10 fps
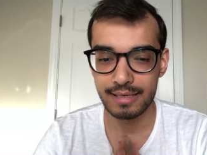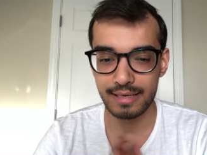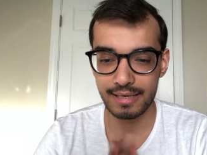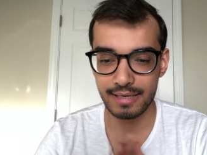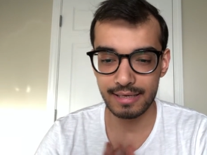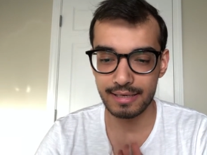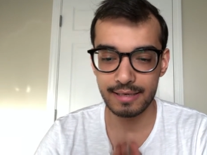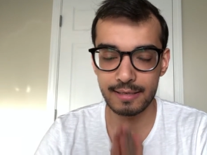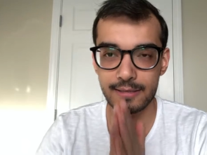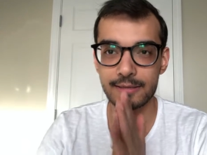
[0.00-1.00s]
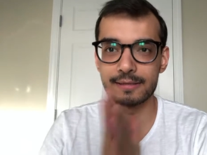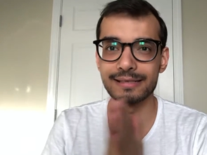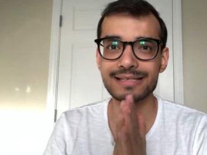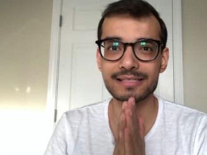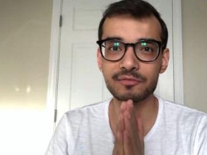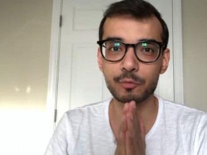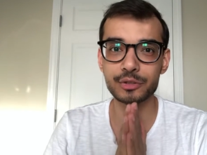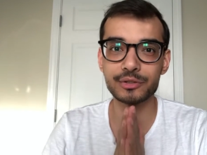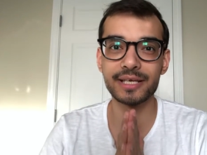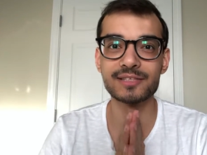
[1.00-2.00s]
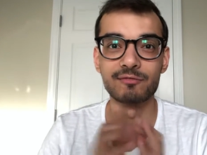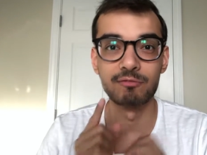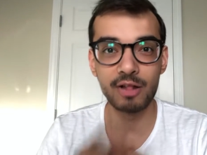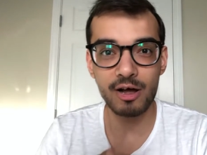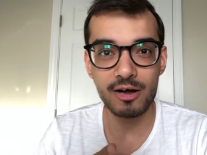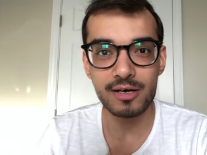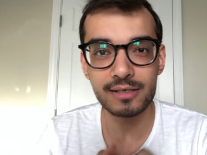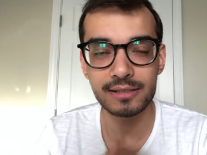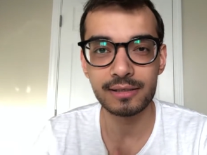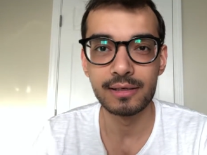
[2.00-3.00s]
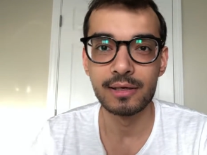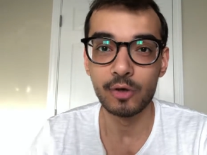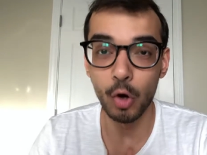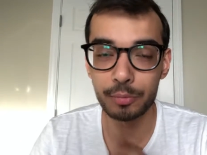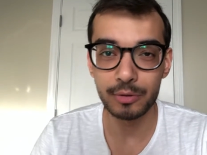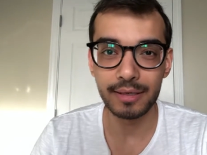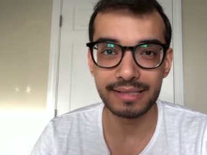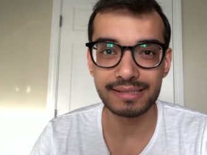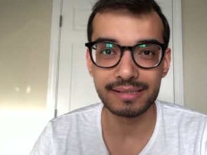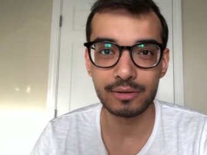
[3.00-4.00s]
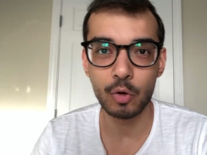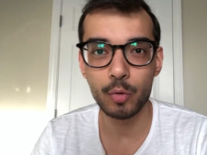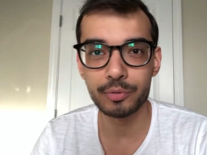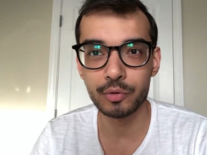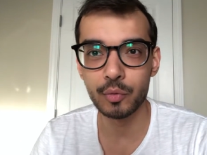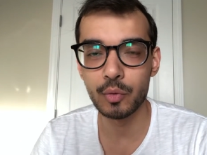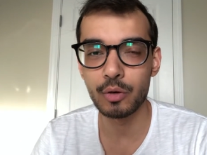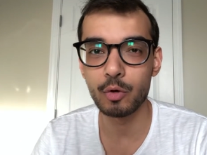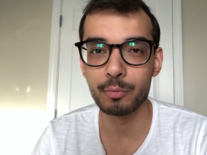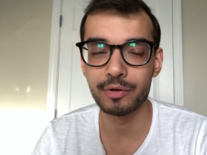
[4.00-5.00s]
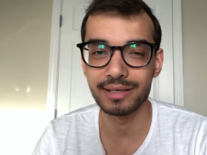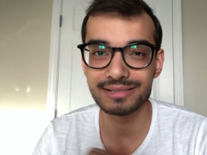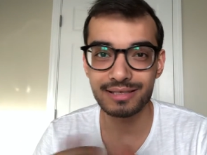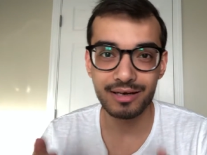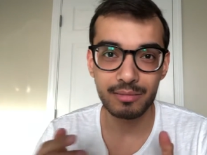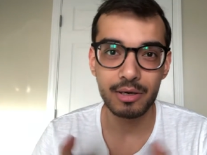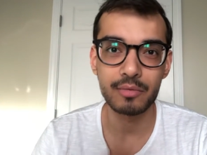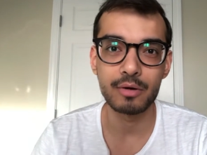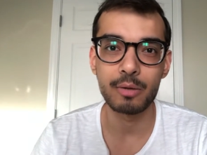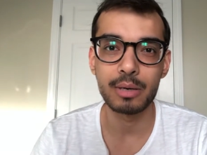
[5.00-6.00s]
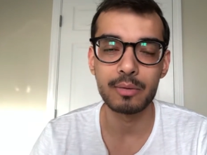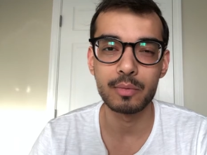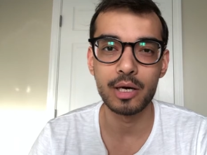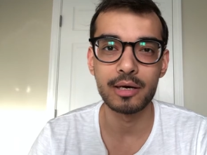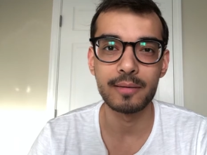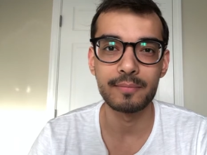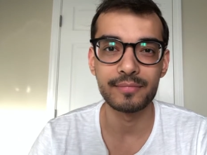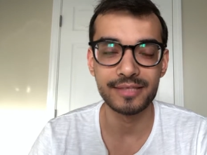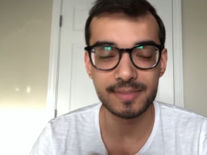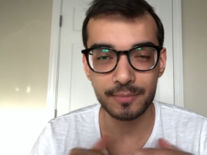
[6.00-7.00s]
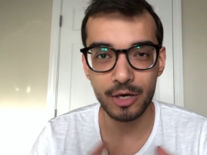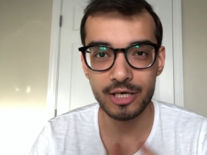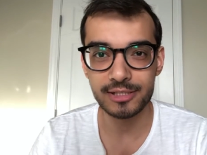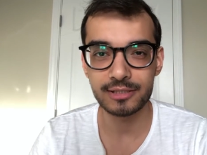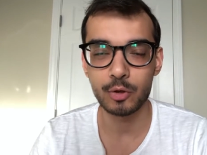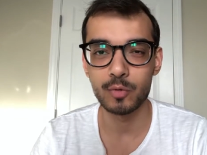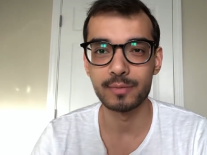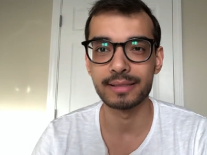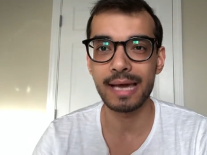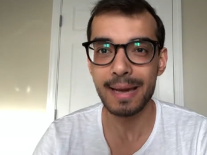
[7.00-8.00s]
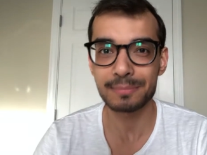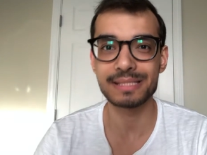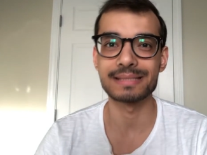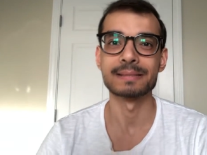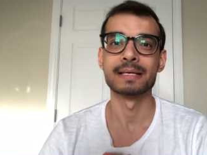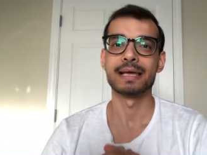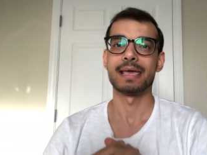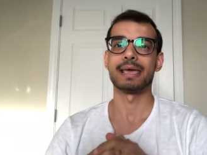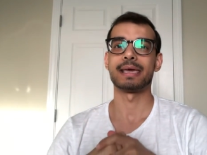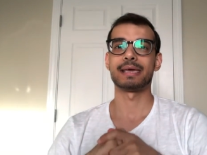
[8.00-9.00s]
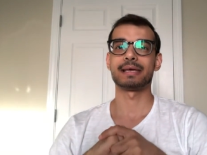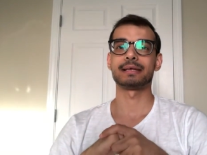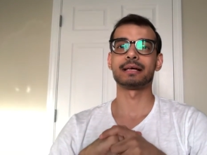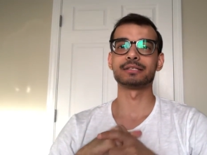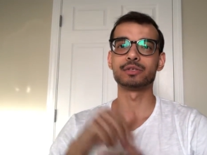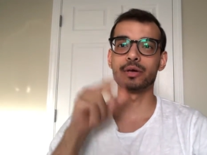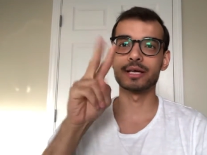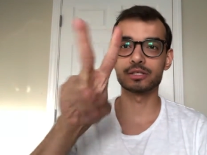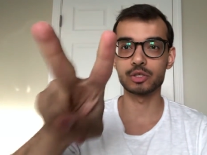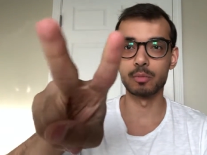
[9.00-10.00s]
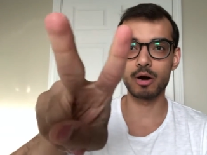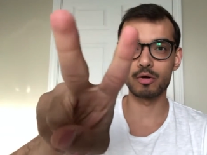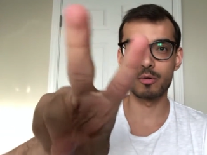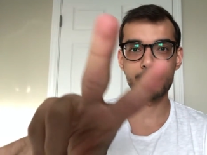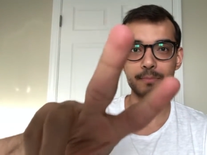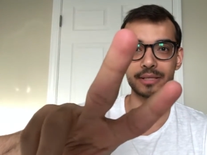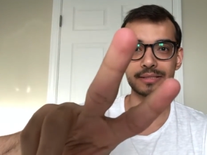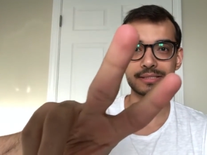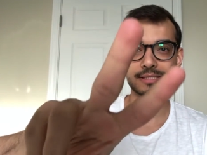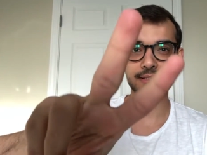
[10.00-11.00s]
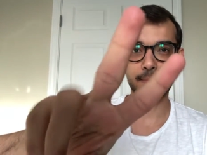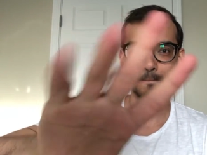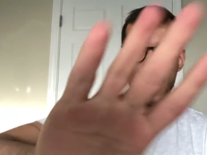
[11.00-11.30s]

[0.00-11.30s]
And that's it for today's vlog. Hope you liked it. Hope you're excited about this project, Code with Kaps. And I'll see you guys tomorrow. Peace.